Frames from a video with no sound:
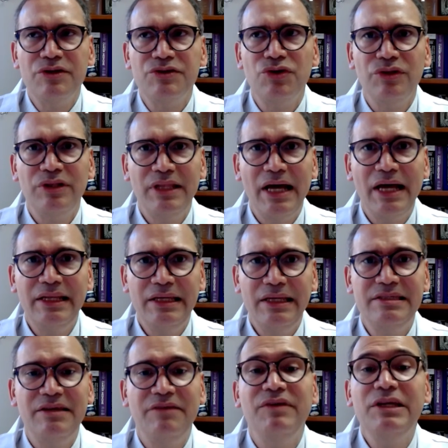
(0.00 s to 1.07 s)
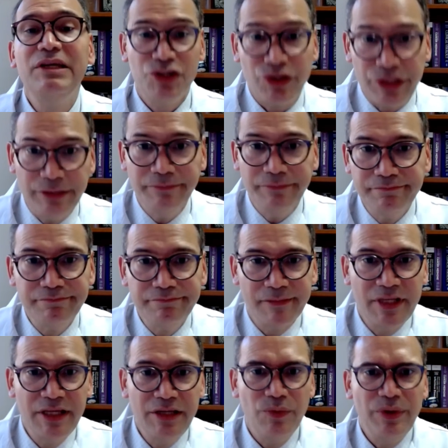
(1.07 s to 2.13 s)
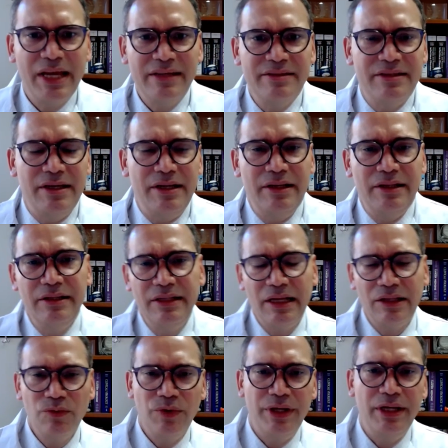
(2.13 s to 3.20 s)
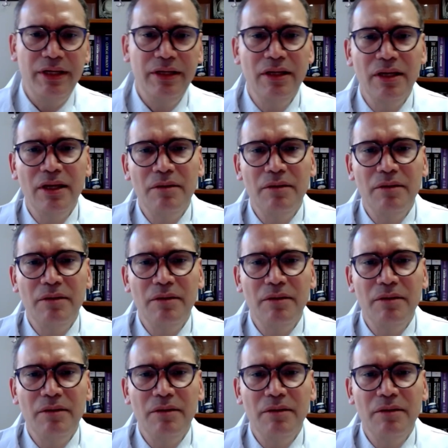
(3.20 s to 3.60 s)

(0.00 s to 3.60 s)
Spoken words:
So that is a victory, if we can say it in that way,